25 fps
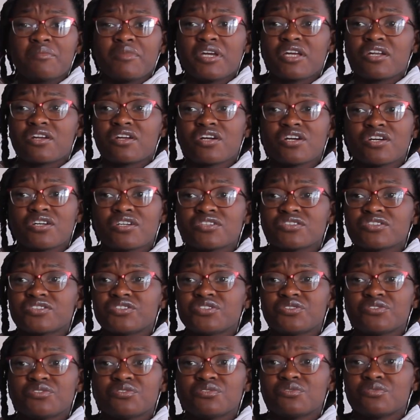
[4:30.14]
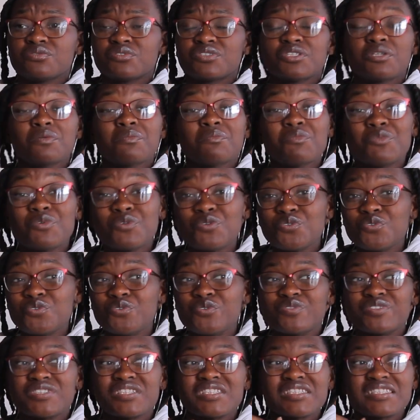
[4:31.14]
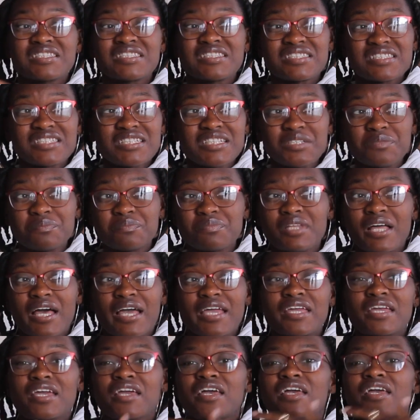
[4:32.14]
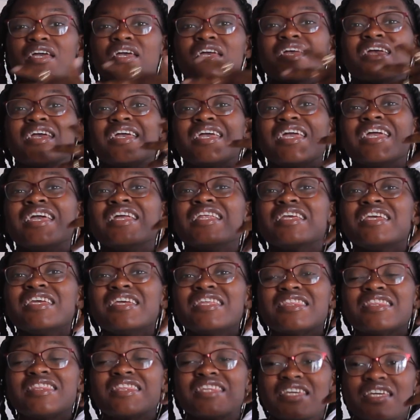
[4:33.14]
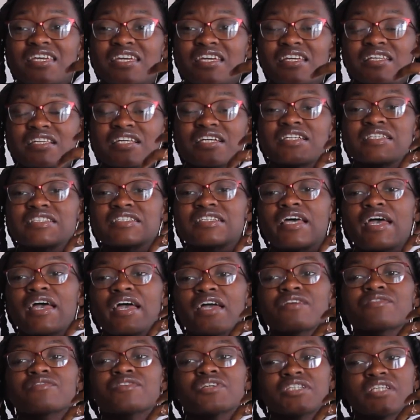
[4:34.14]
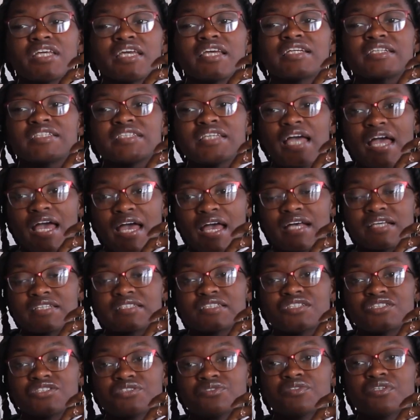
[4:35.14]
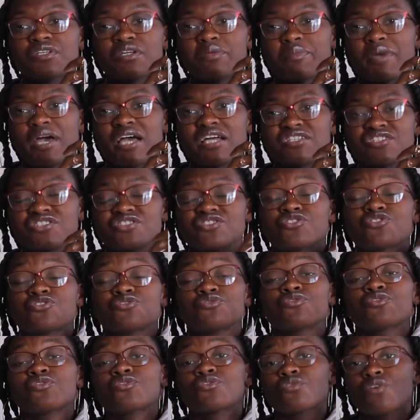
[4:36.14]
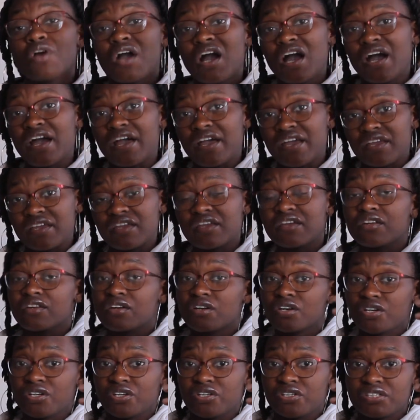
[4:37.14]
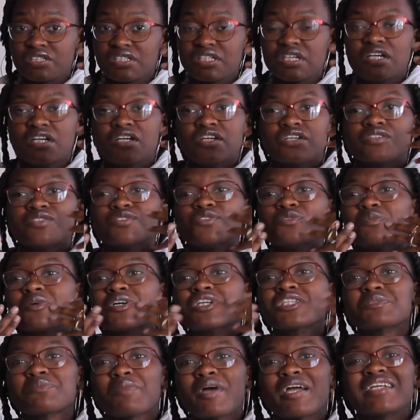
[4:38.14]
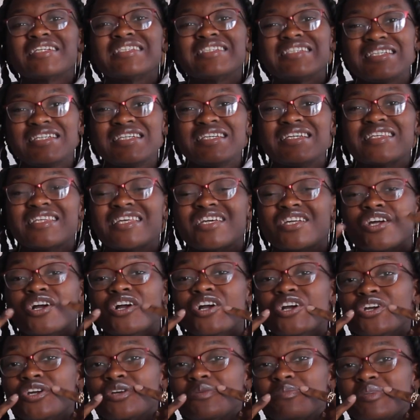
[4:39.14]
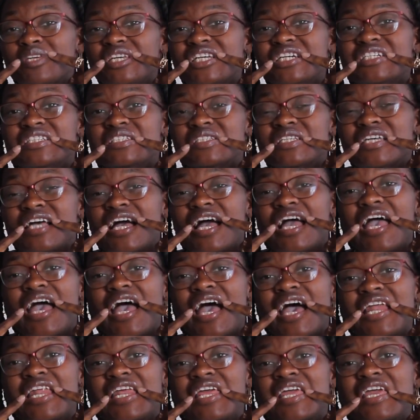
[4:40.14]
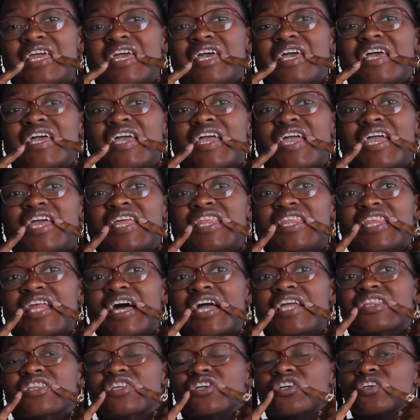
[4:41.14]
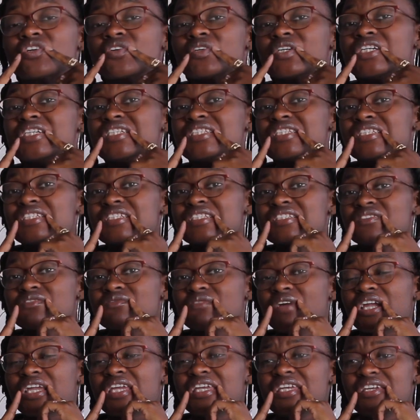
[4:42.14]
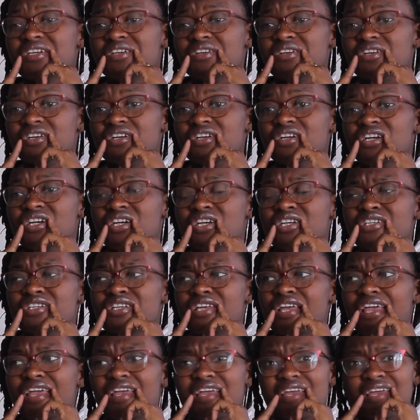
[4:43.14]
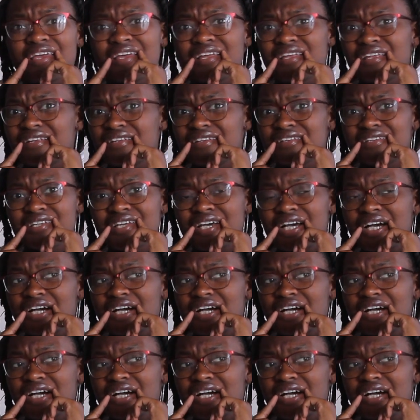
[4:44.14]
It hurt to move, to sleep, like anything that is an everyday task that you can imagine. To cry, it hurt. To brush my teeth, it hurt, because I had it in like the creases right here. And